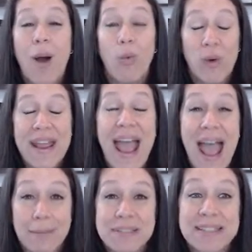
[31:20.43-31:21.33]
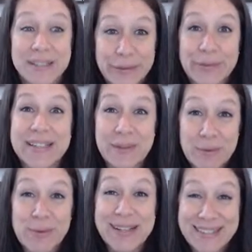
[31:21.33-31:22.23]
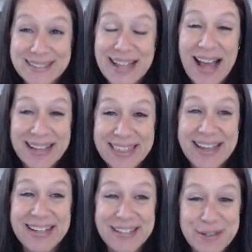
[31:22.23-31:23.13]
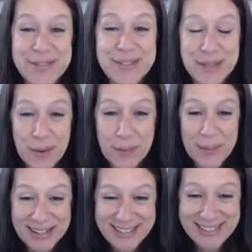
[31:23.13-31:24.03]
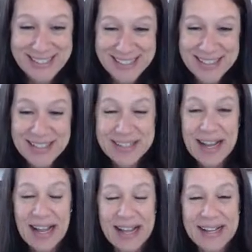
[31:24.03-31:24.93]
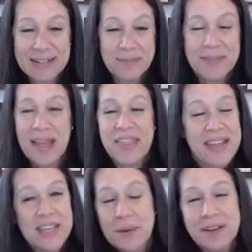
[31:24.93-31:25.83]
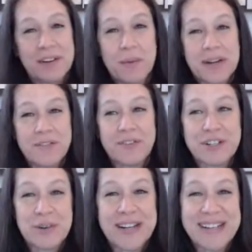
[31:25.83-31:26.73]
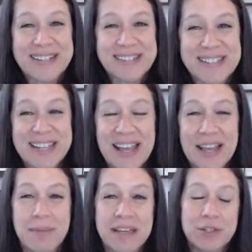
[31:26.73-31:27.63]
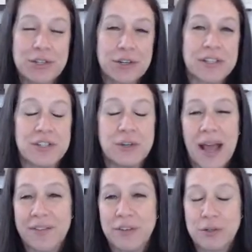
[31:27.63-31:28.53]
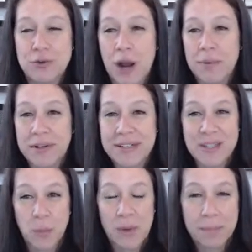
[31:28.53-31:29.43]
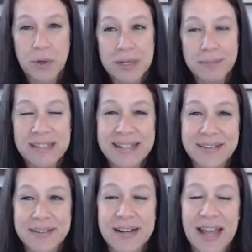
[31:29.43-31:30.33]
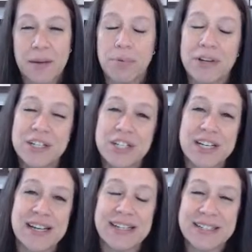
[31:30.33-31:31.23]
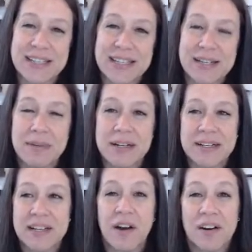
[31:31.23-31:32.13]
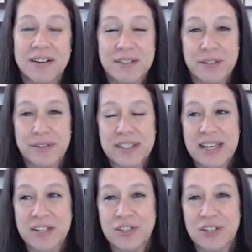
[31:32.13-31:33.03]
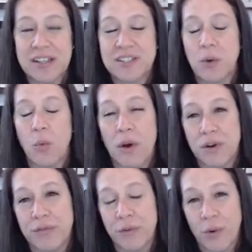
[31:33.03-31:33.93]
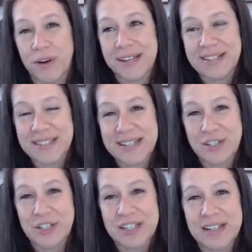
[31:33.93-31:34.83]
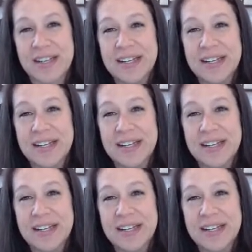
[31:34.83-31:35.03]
We absolutely will. I thank you so much. Thank you everyone for joining us today. Make sure that you have your strawberries and whipped cream later, and appreciate the American Heart Association. It's a wonderful organization.